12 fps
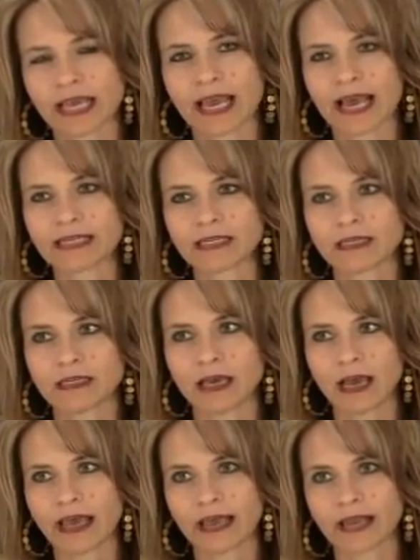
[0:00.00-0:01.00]
and
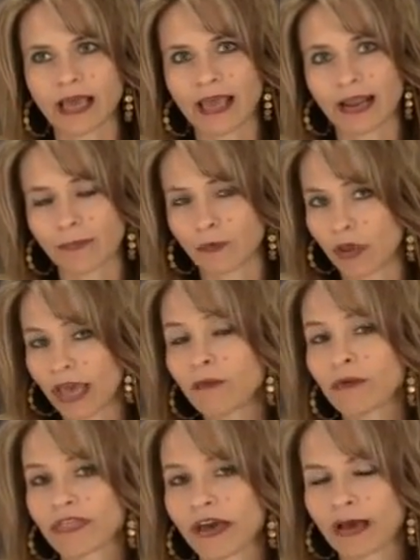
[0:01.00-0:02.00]
and and I'm okay
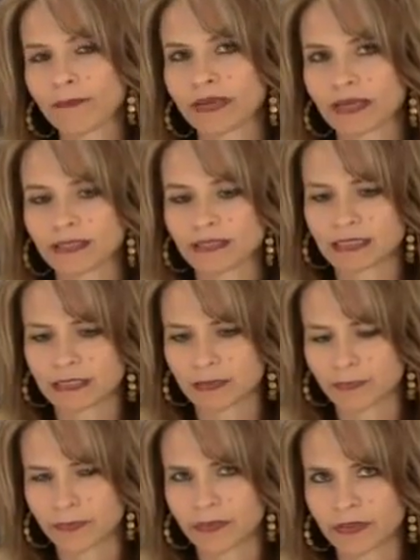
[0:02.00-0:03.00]
with that because the
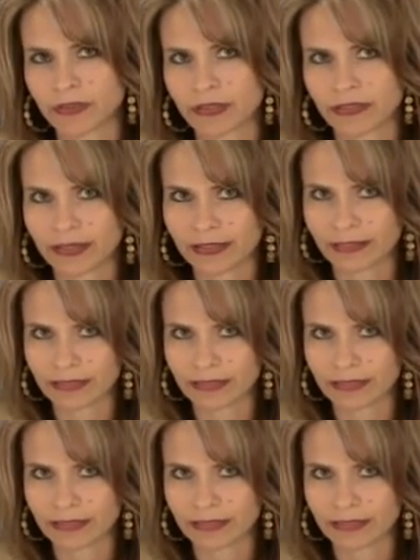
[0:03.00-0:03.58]
the the the,